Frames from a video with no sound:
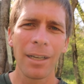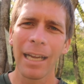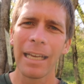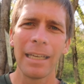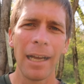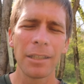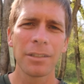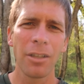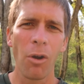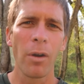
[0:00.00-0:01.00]
Okay,
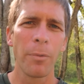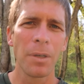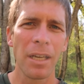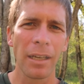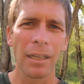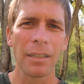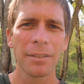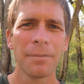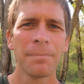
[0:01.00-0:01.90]
that's totally ridiculous.